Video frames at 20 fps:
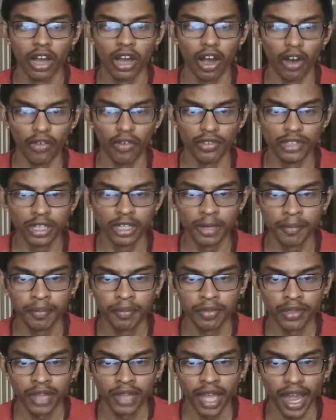of the
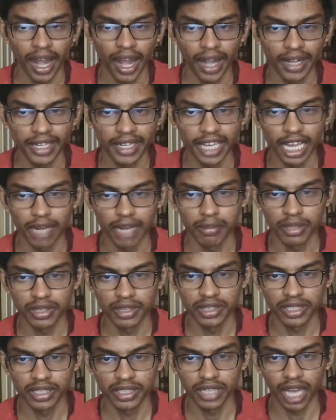
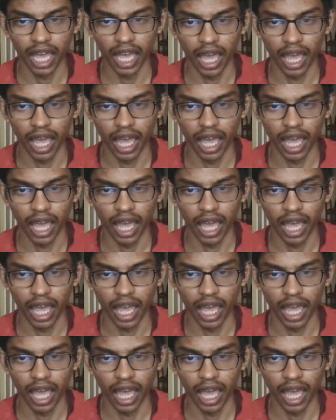antihelminthic